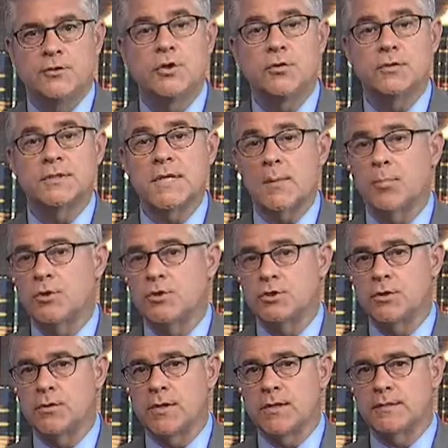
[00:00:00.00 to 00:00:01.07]
Two separate
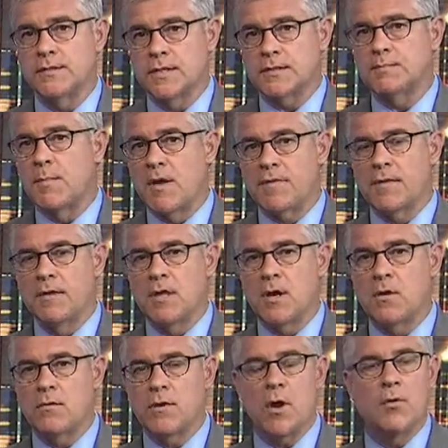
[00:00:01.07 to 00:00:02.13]
shootings this month
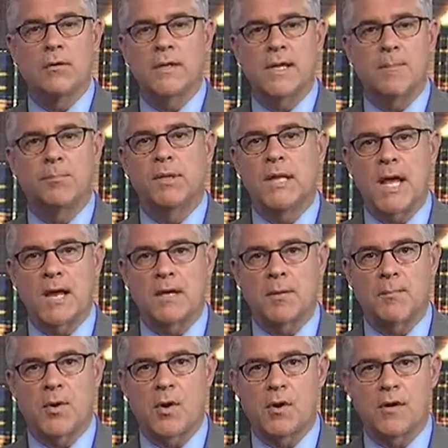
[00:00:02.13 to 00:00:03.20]
alone, only a block
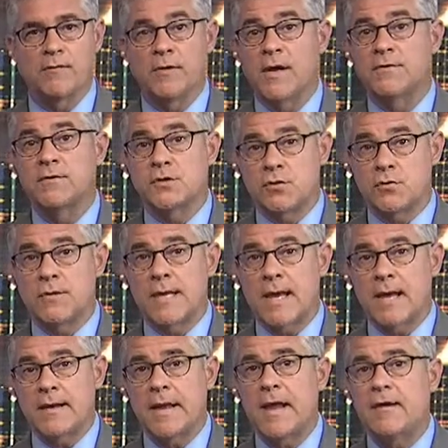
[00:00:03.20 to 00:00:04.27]
apart, have left two
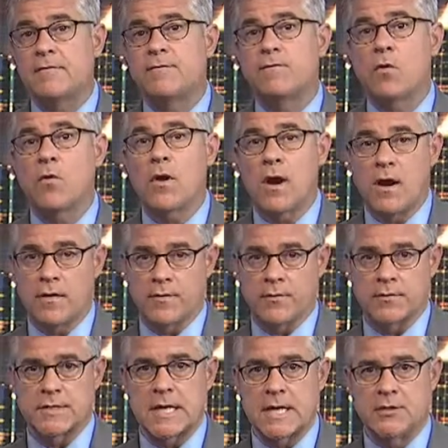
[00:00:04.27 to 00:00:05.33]
dead and four
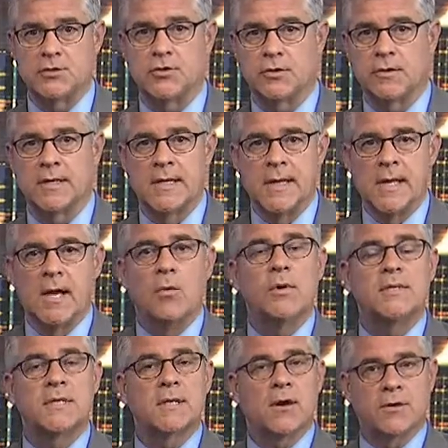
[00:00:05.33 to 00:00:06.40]
others injured. We
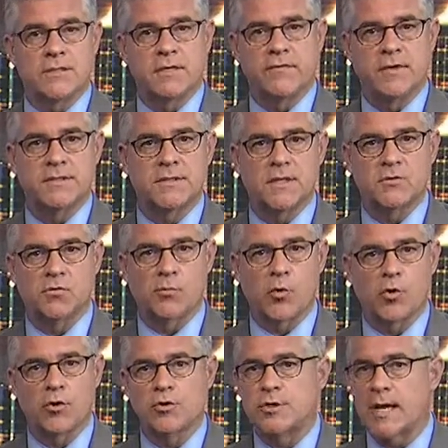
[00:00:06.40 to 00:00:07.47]
sent RTV6
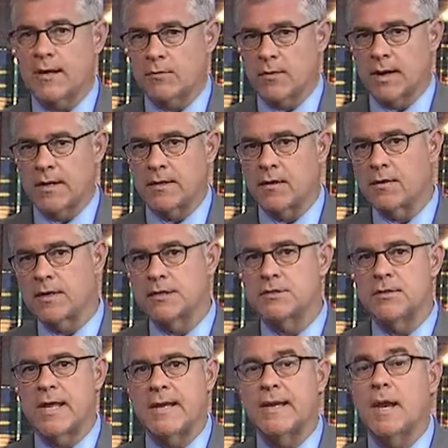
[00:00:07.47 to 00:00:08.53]
reporter Jack Reinhardt
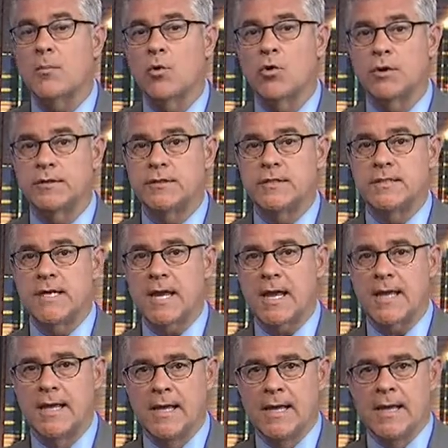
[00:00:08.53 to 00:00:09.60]
into that neighborhood
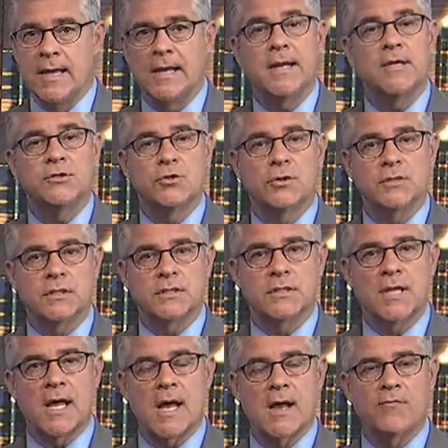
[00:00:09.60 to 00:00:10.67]
today, and he joins us
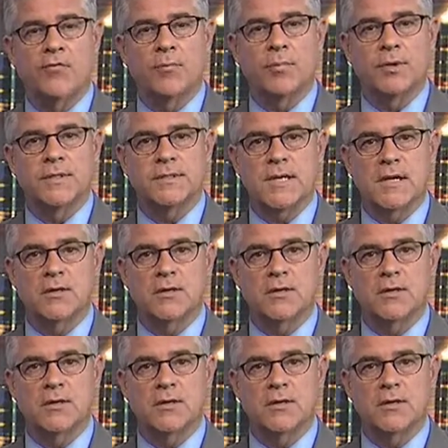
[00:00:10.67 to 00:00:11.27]
live from police